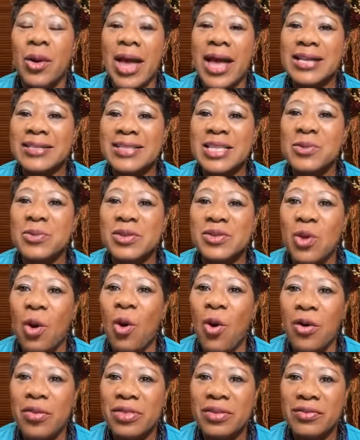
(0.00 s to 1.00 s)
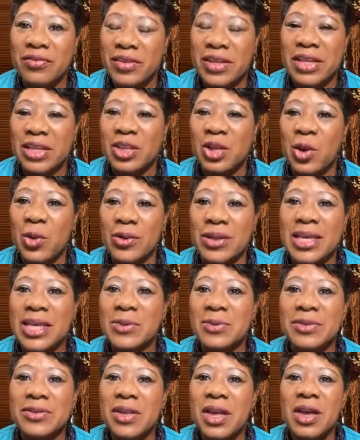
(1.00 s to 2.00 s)
know, as he was on the video, and
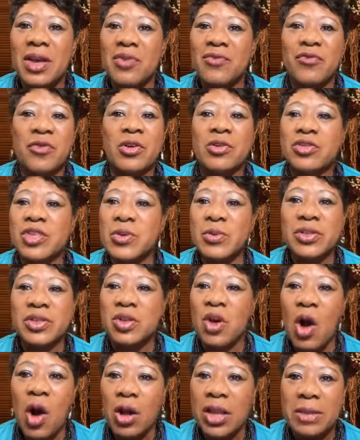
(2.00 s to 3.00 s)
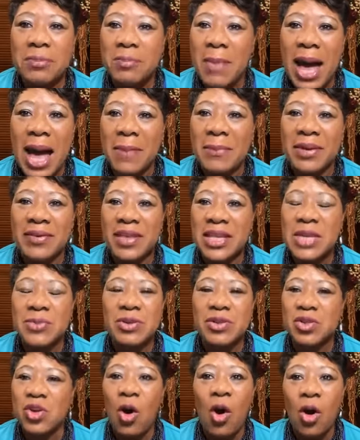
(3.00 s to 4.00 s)
he was first he was calling mama, then
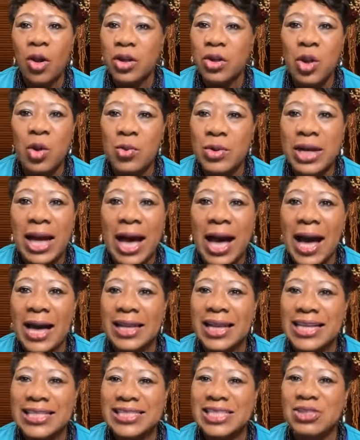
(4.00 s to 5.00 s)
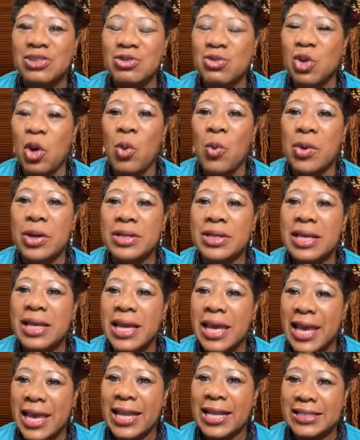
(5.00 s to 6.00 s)
he was calling on God. And I said, you know what?
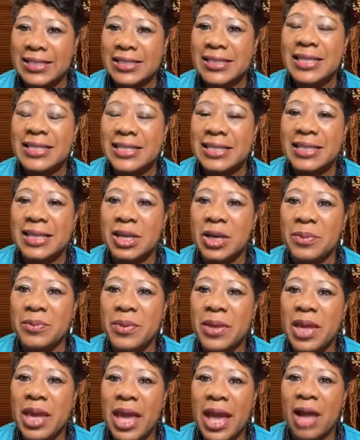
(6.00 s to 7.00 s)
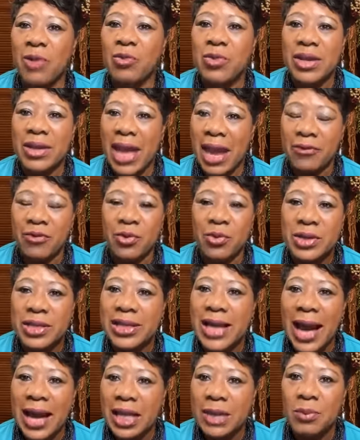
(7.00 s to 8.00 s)
And I said to him, and we after
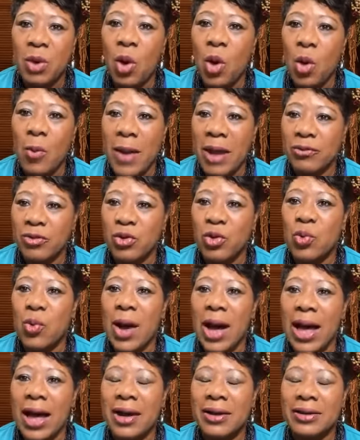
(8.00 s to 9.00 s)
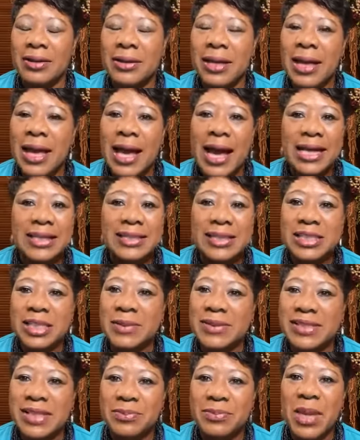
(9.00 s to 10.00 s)
we got him home after a while, and I said
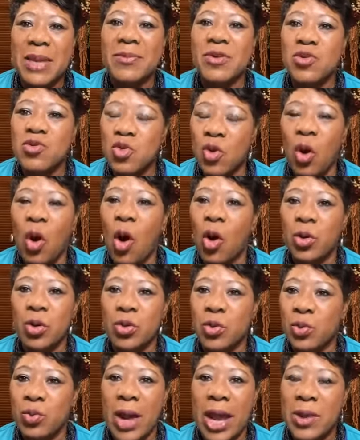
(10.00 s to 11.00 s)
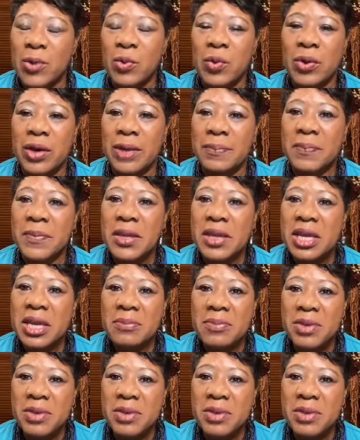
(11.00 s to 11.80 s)
to him, I said, baby, you called on the right one